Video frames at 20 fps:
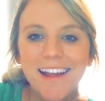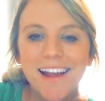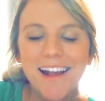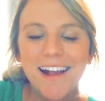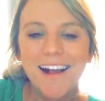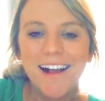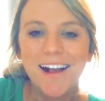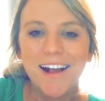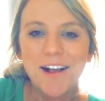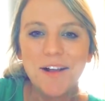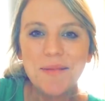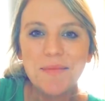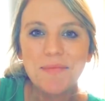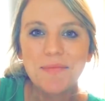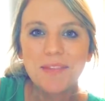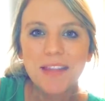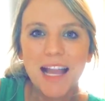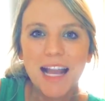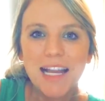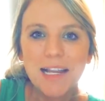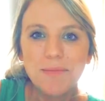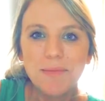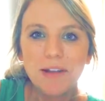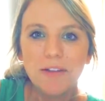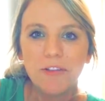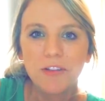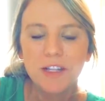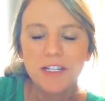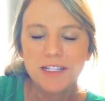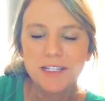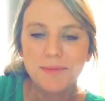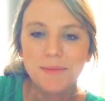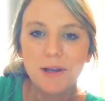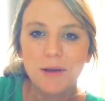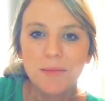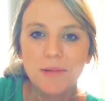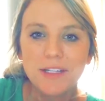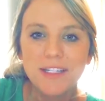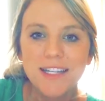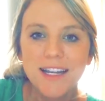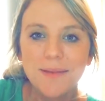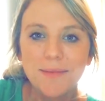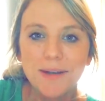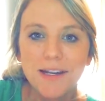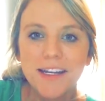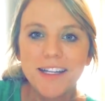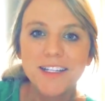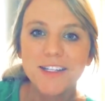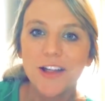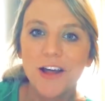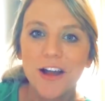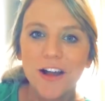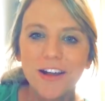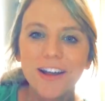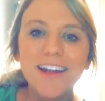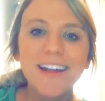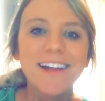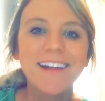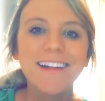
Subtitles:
I didn't mean for this to be almost 10 minutes long,